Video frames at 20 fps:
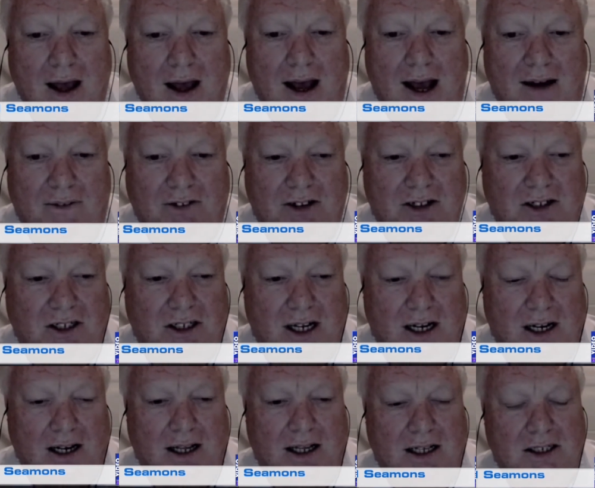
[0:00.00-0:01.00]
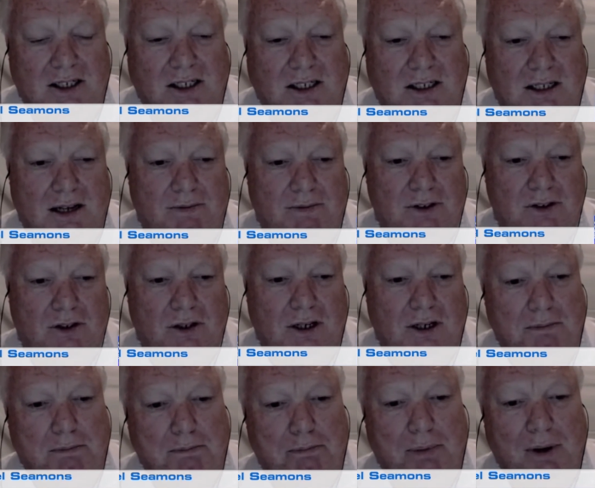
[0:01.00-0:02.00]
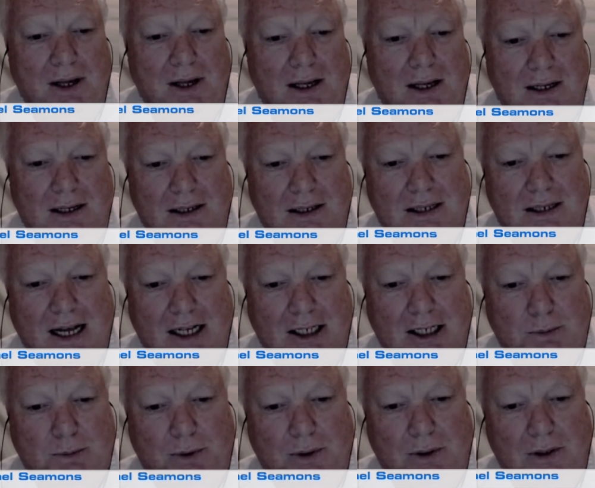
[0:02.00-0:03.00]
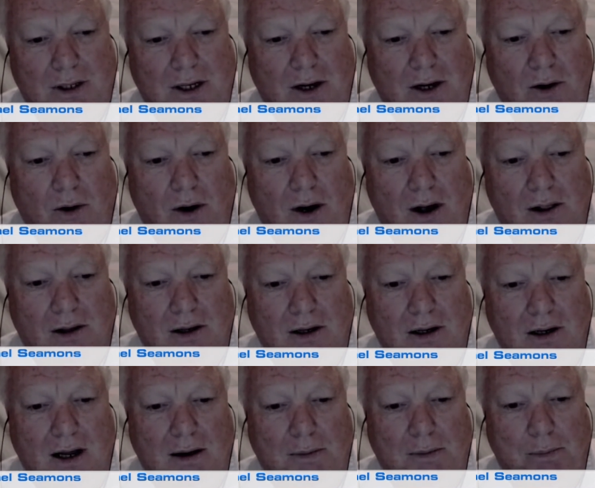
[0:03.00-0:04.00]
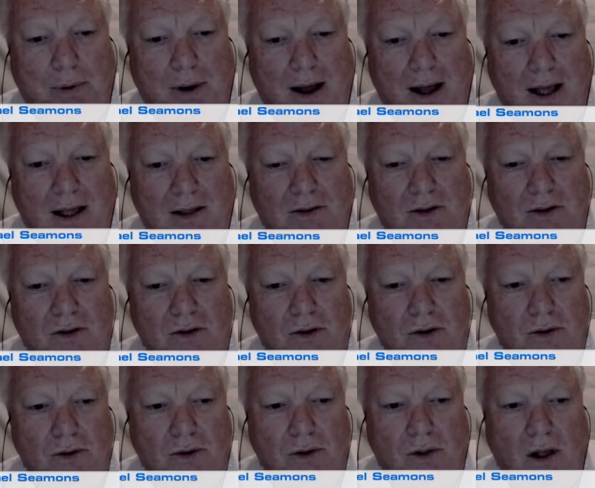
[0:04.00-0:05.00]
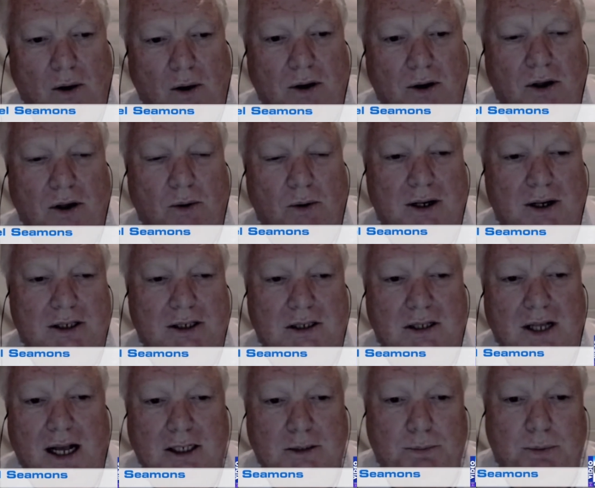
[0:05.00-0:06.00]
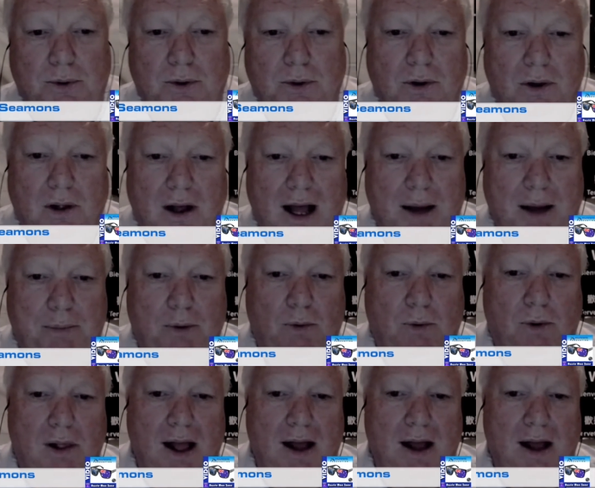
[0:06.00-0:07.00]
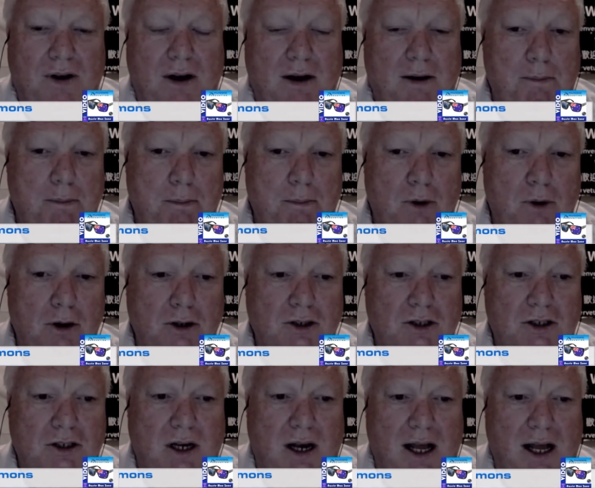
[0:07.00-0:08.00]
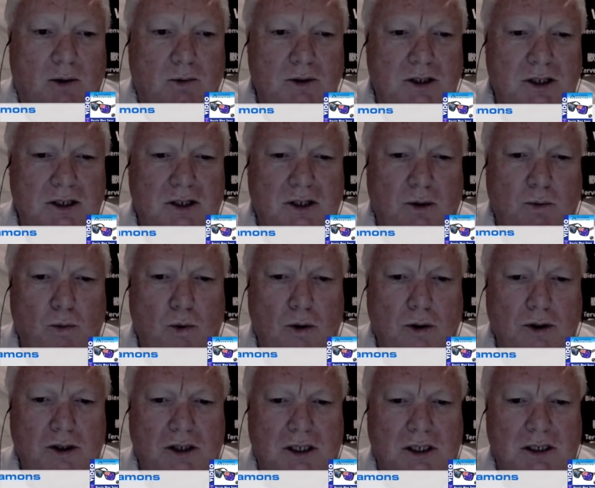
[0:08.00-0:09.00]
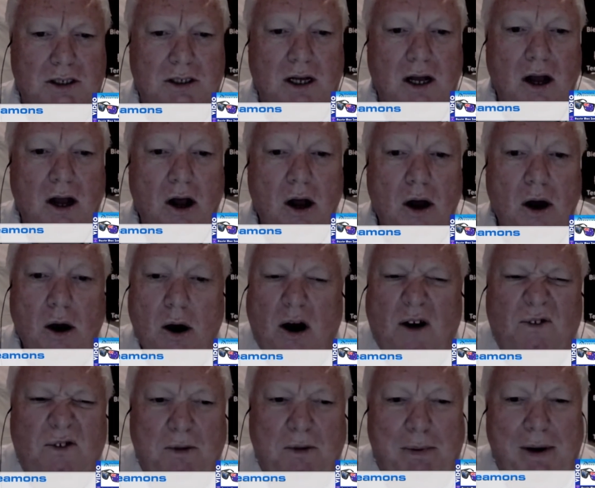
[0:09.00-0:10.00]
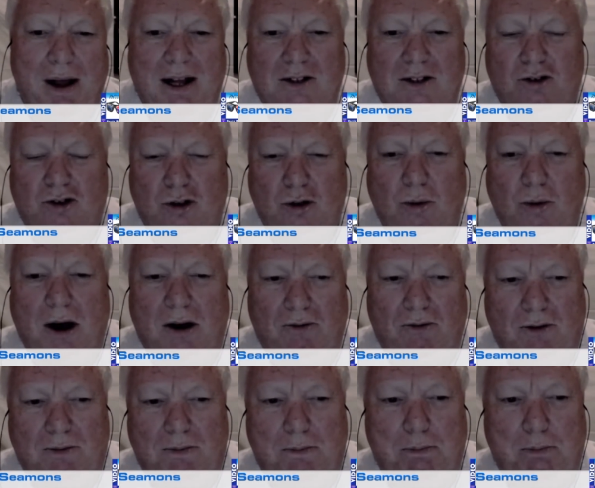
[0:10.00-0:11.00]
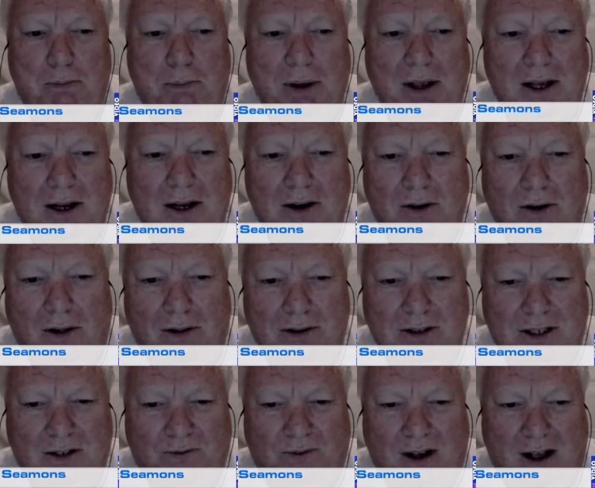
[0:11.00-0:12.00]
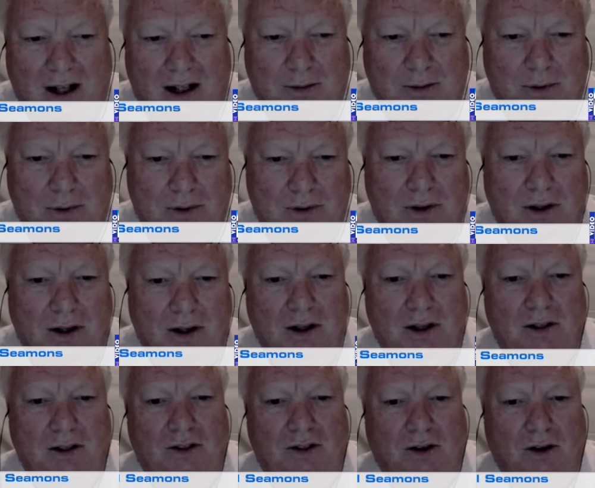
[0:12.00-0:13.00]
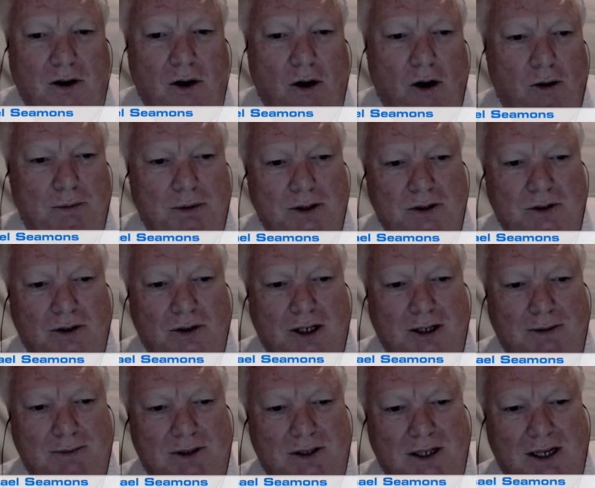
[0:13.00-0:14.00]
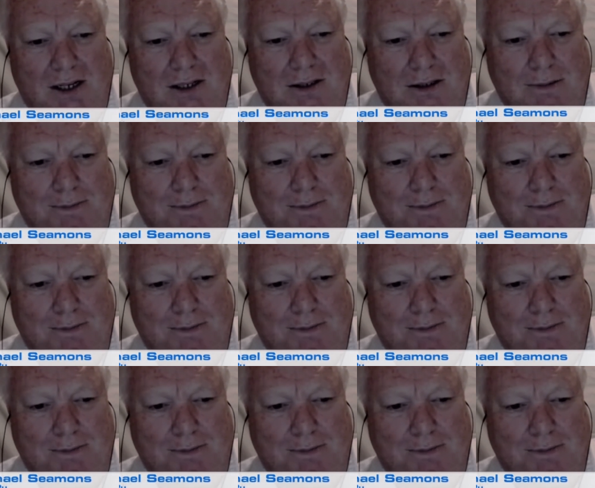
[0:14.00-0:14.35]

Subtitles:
After settling a $17 billion tax bill in Ireland and paying the new lower US tax bill, Apple will have a mergers and acquisition war chest of about $200 billion available, the Goldman team says.